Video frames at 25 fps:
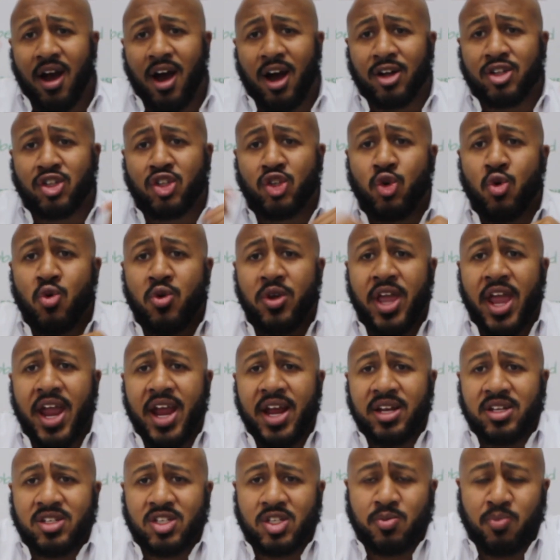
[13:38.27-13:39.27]
a
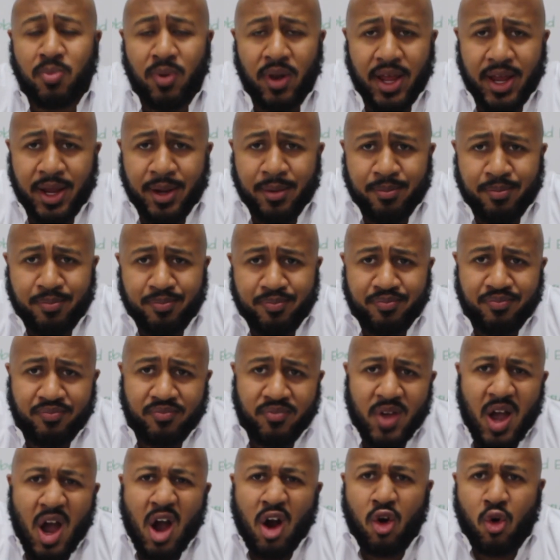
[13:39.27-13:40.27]
2K display,
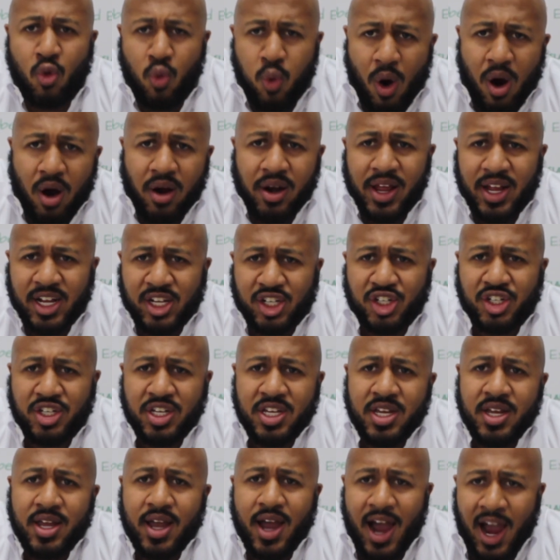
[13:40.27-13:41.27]
a Quad
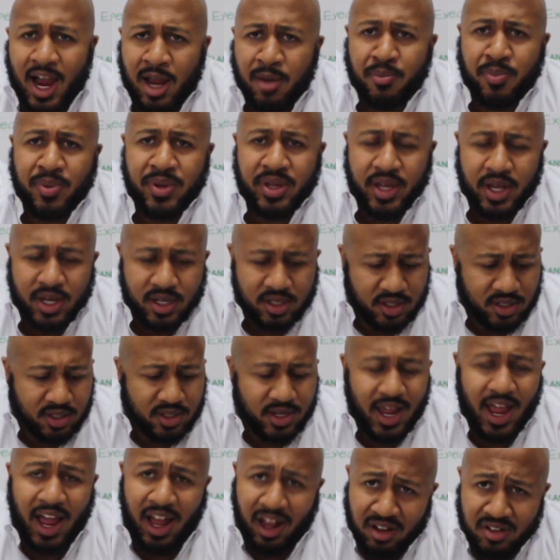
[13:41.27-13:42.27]
HD
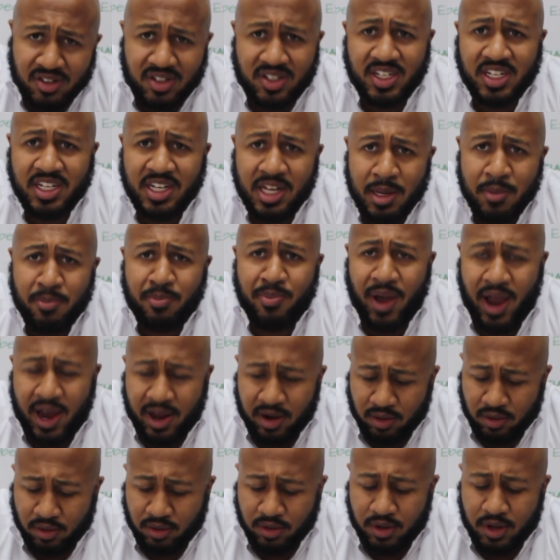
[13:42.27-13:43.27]
IPS LCD
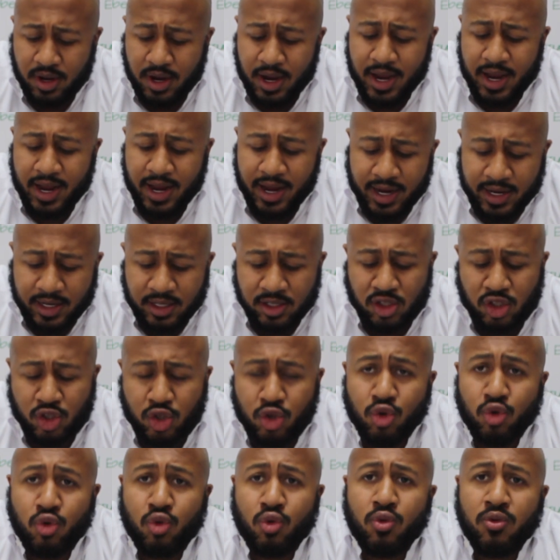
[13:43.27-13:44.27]
panel
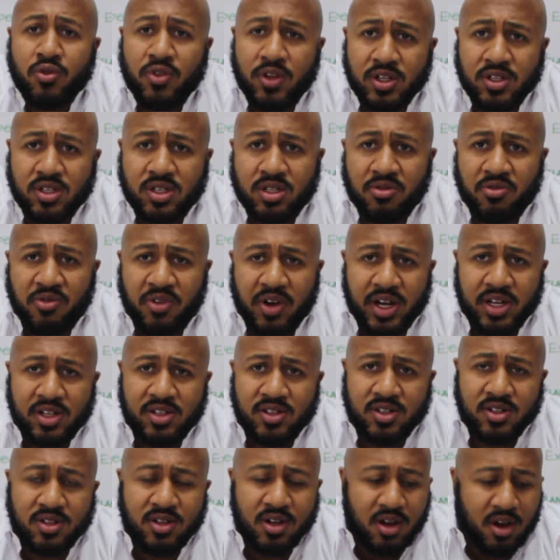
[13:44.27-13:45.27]
into this
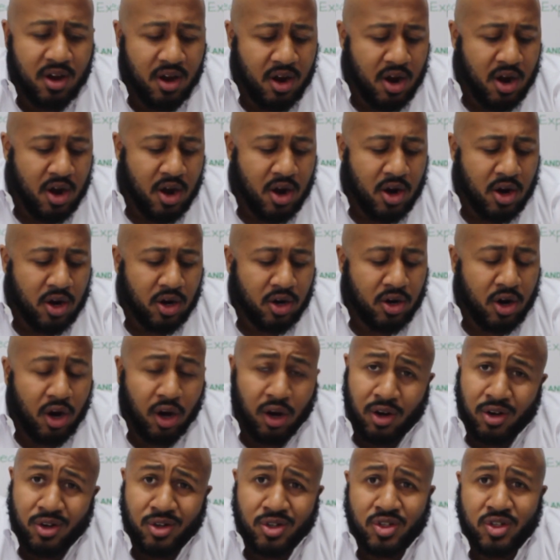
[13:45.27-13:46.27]
device.
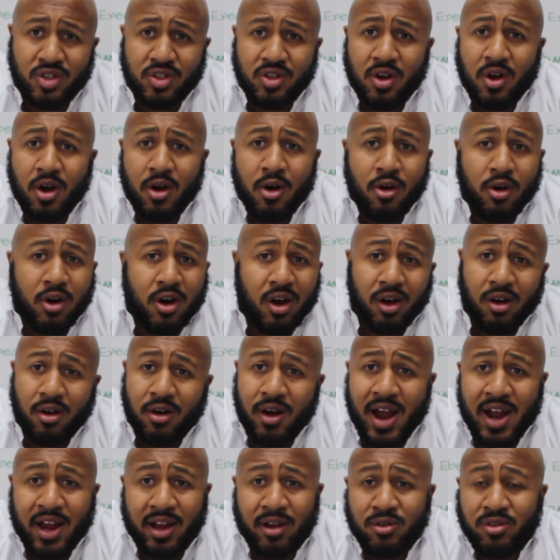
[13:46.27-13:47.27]

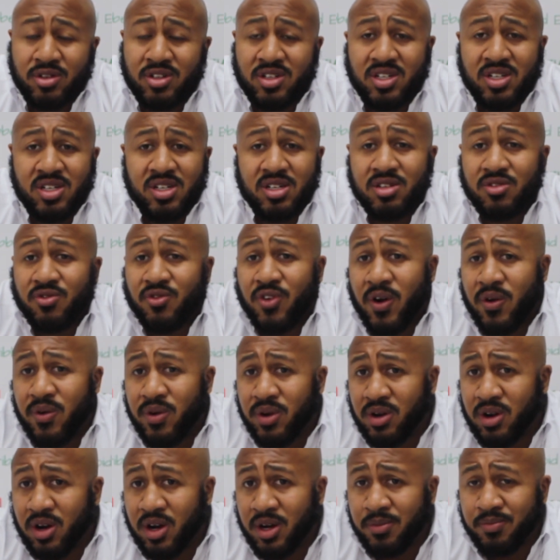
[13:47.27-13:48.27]
Color accuracy is
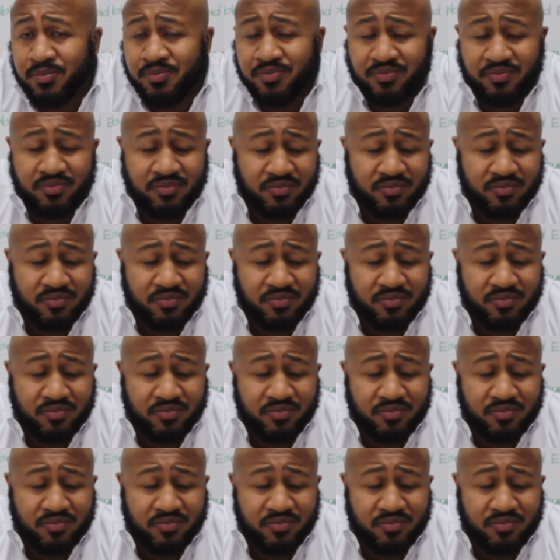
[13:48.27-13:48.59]
very good.